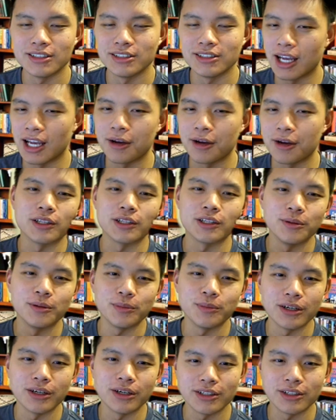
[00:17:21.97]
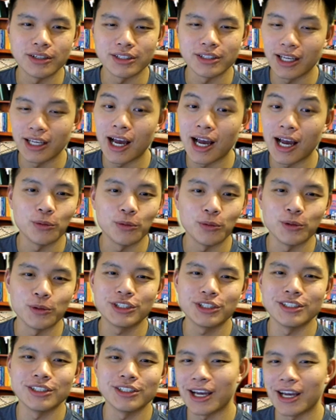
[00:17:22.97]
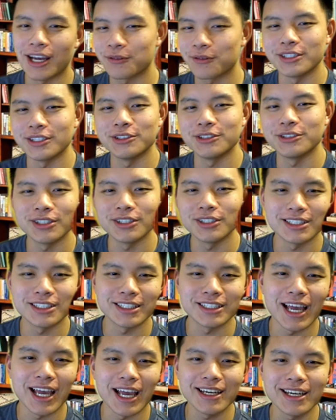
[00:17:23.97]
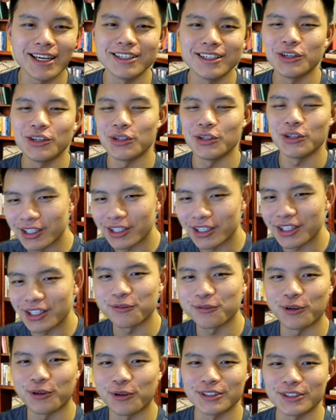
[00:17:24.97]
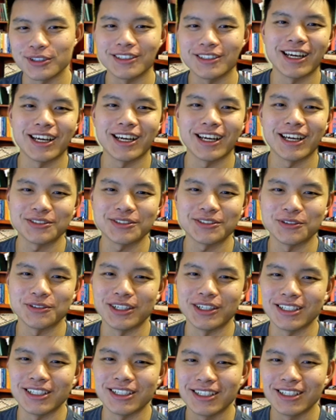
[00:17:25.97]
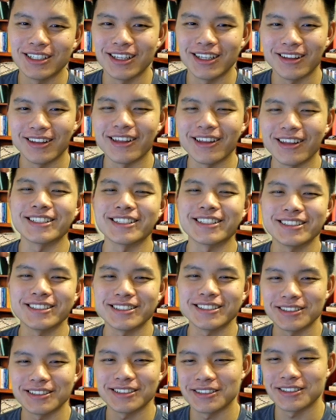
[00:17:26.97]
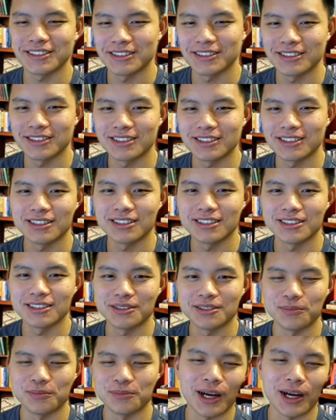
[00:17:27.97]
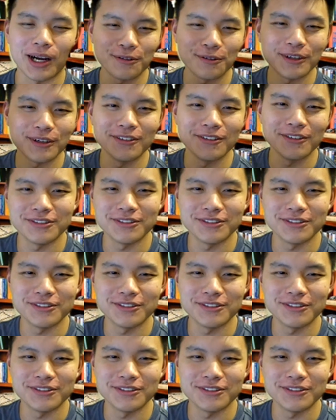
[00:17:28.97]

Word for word: Definitely, Abir. Yeah, we should definitely do this again. Looking forward to the next one. Thanks. Bye for now.